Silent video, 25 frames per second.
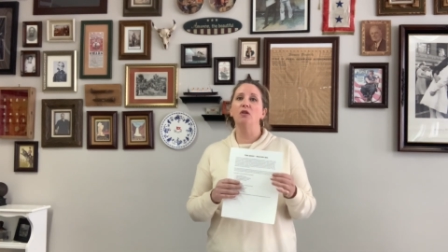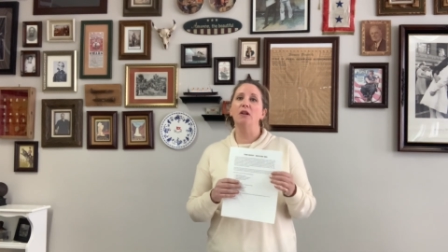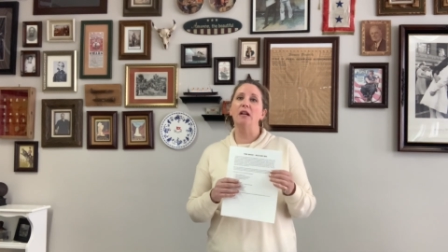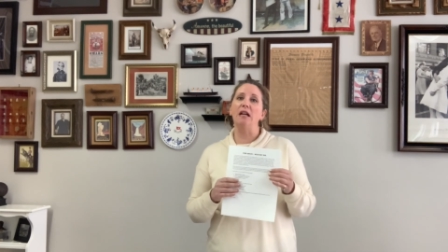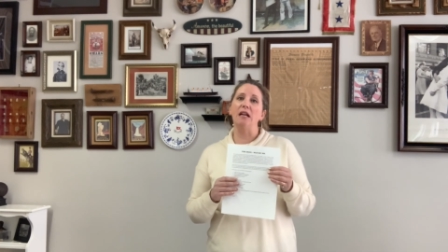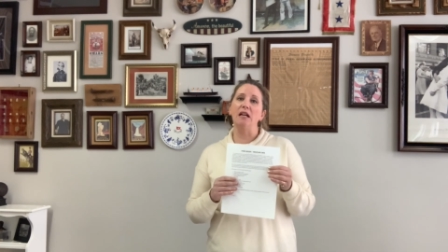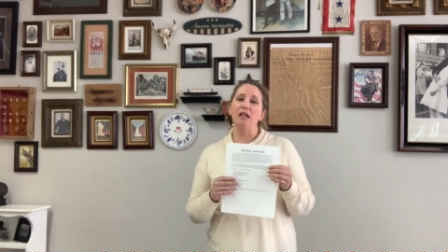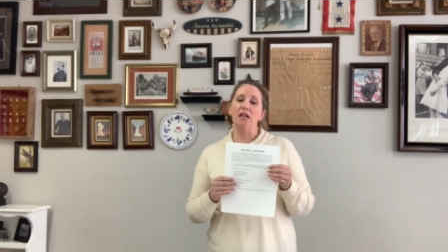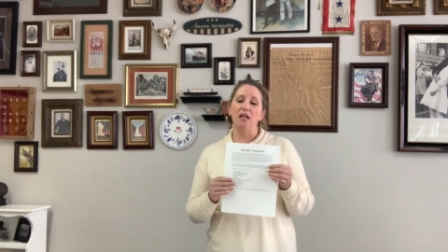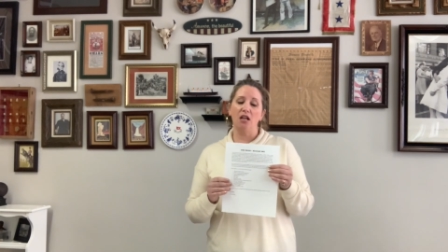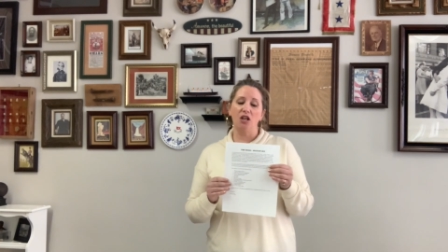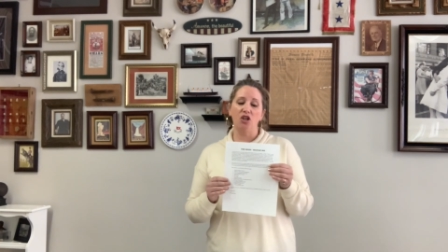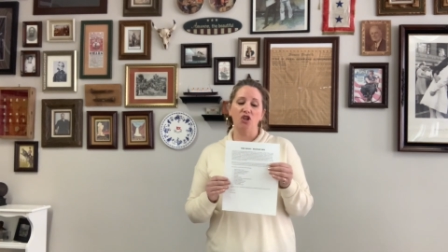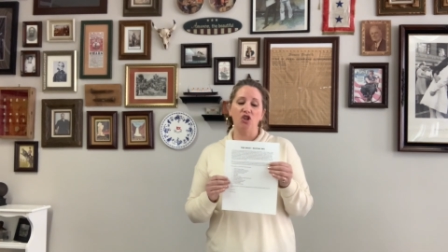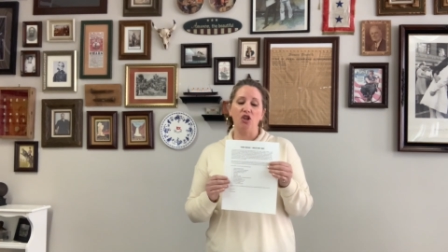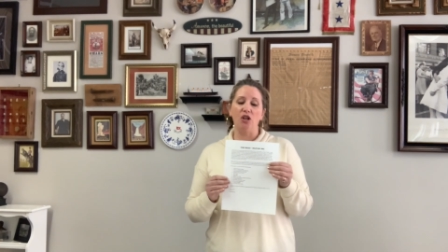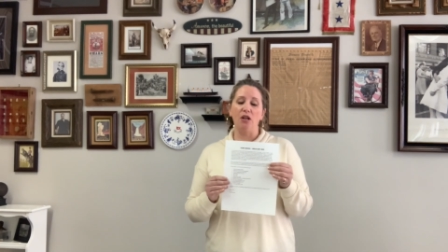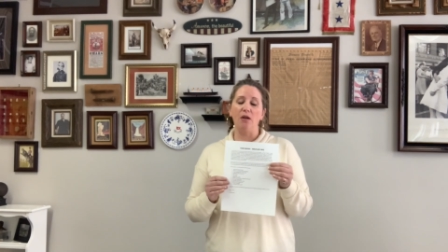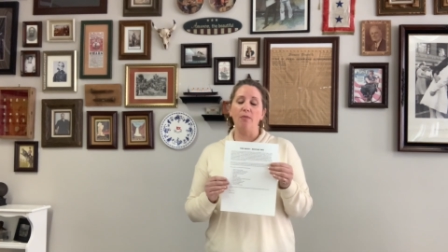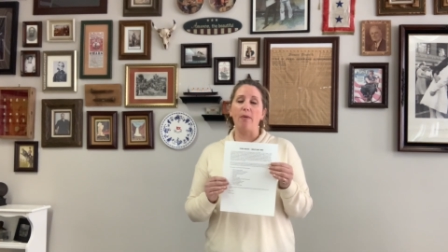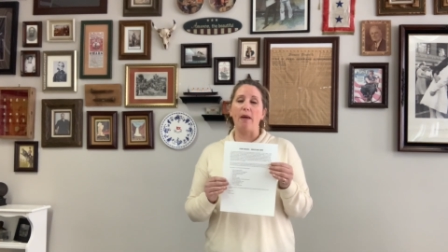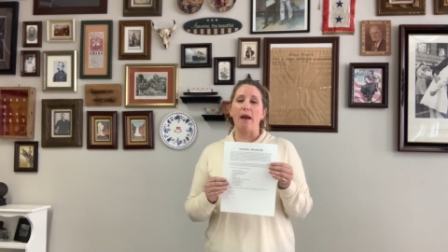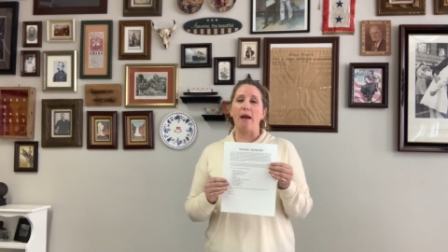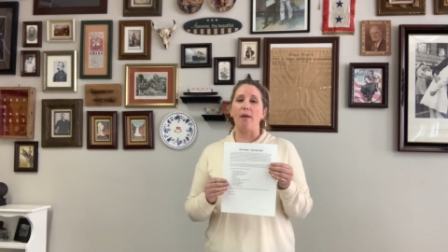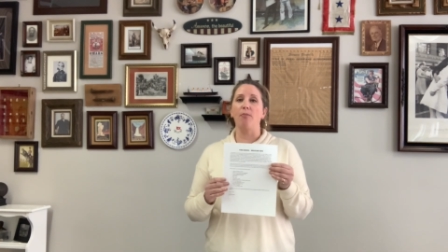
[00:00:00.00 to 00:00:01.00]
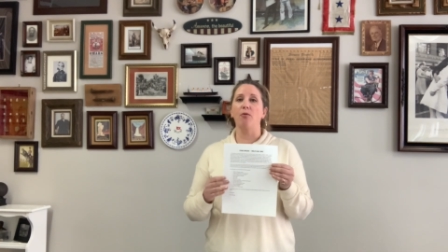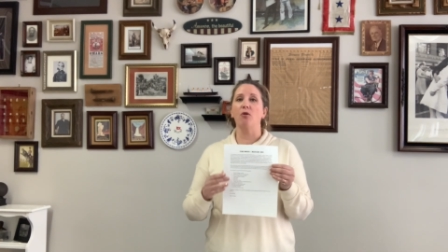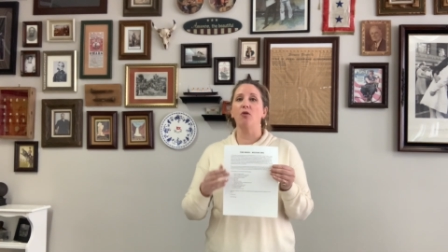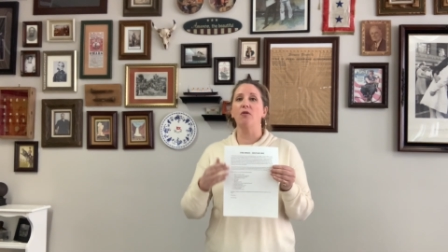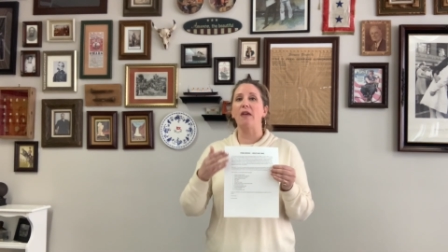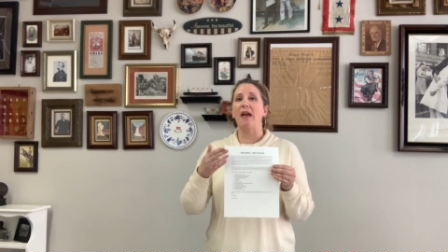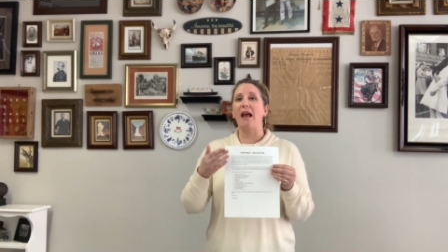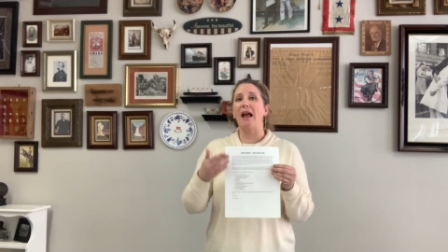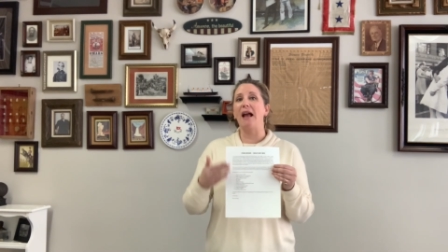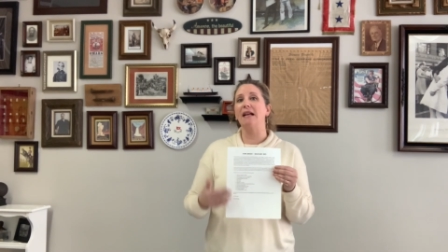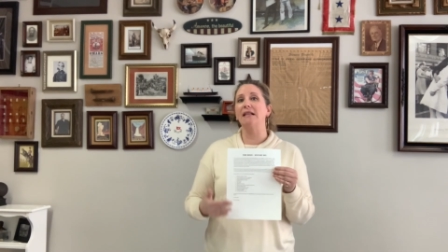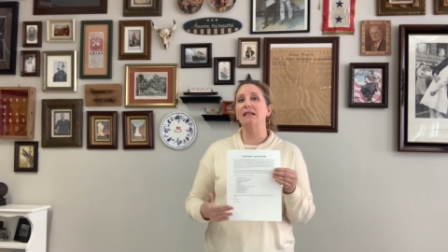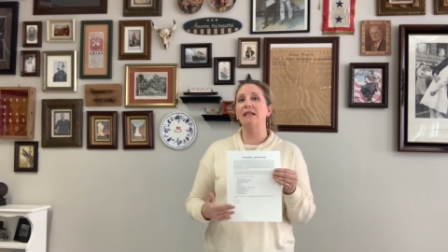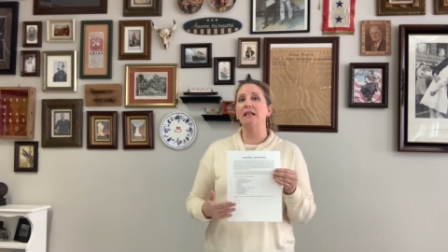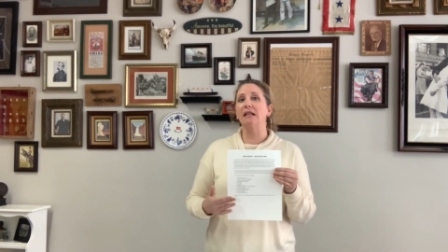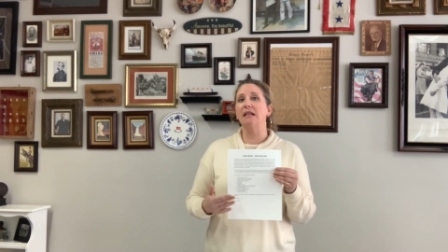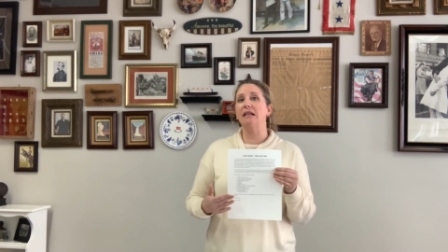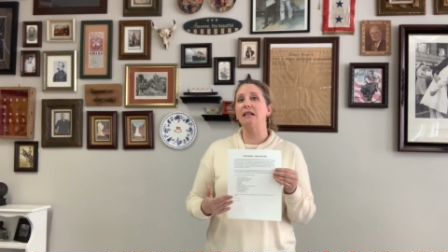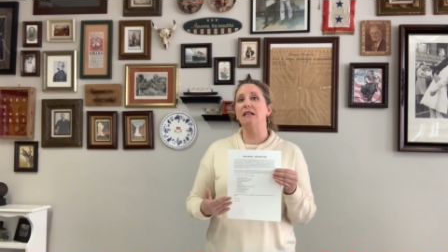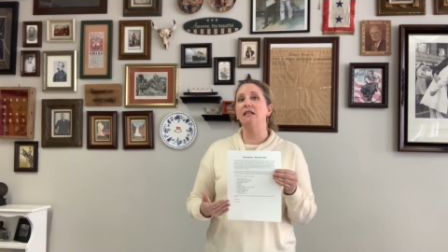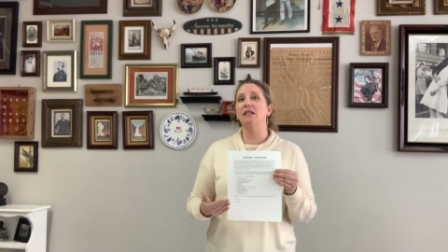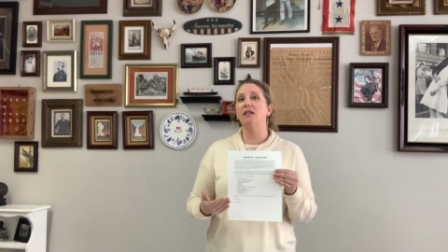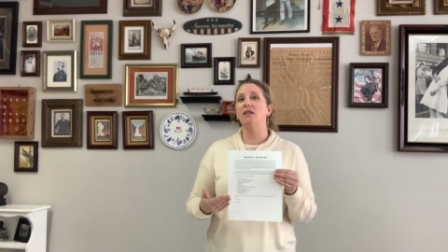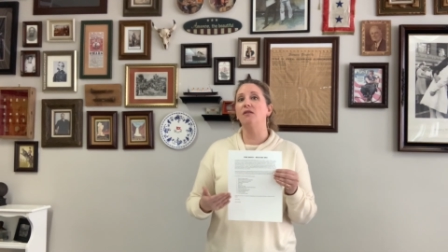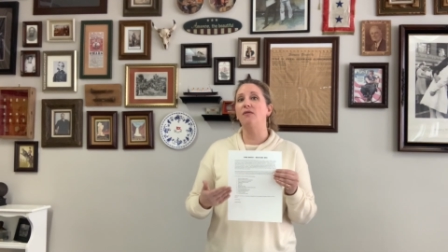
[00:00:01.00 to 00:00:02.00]
get a sheet of paper that has a
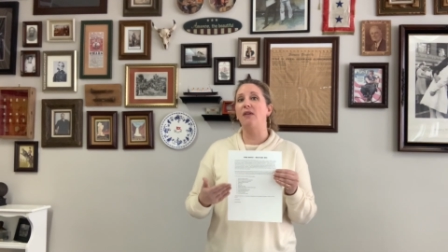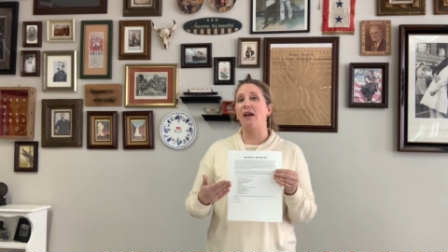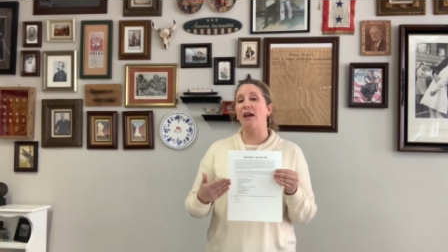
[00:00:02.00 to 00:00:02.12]
list of